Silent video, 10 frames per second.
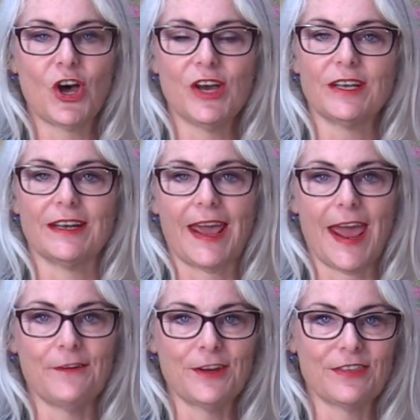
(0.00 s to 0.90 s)
on and
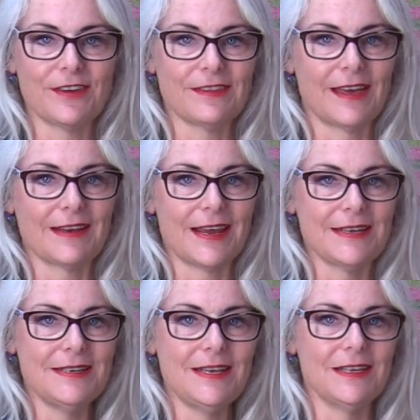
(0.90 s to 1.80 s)
everything that I
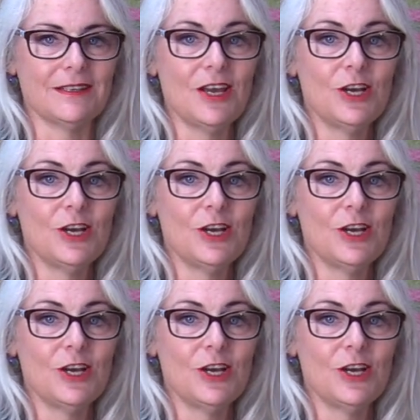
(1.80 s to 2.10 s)
need,